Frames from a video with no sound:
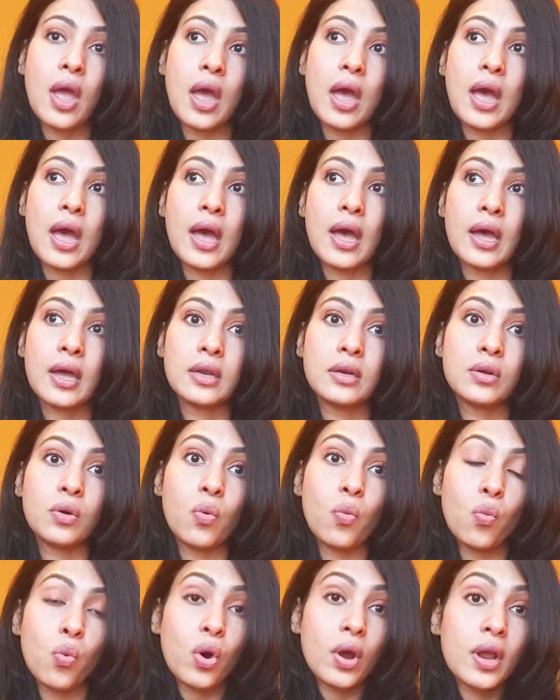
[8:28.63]
and
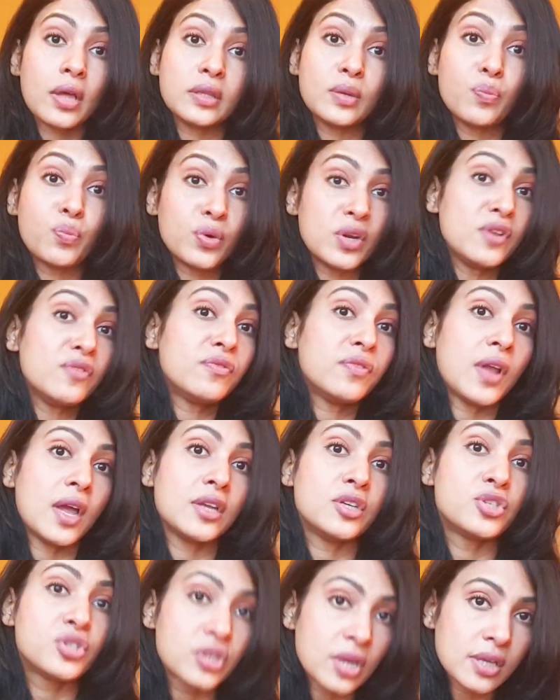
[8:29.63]
what are the
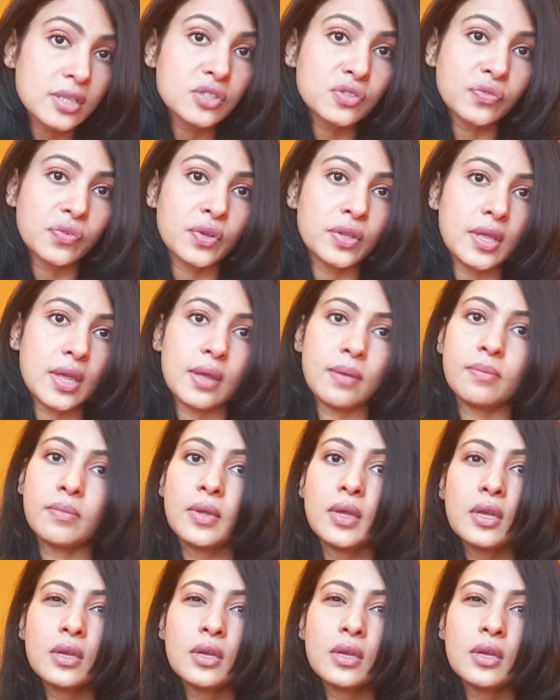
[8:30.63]
pre-flight checks for them.